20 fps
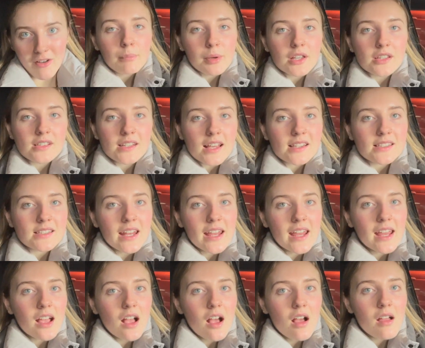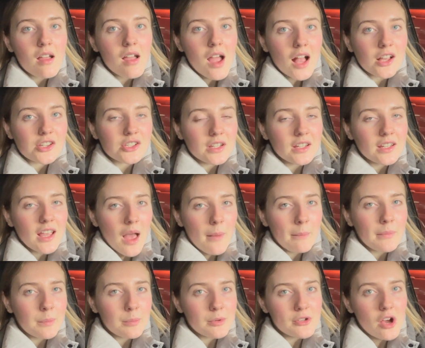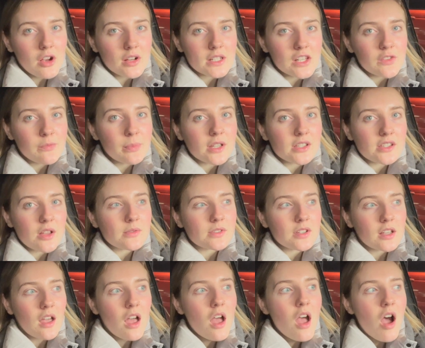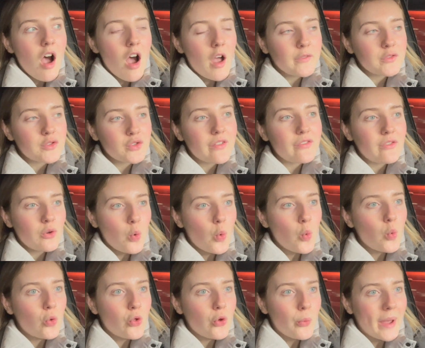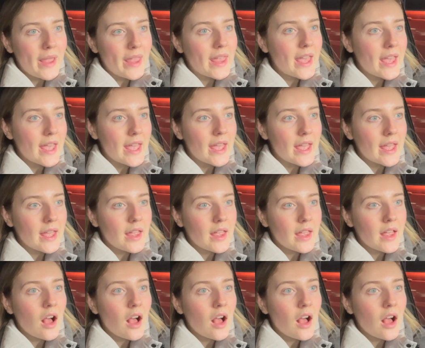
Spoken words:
Because yesterday, it actually kept me productive because I was like, I've driven all the way here.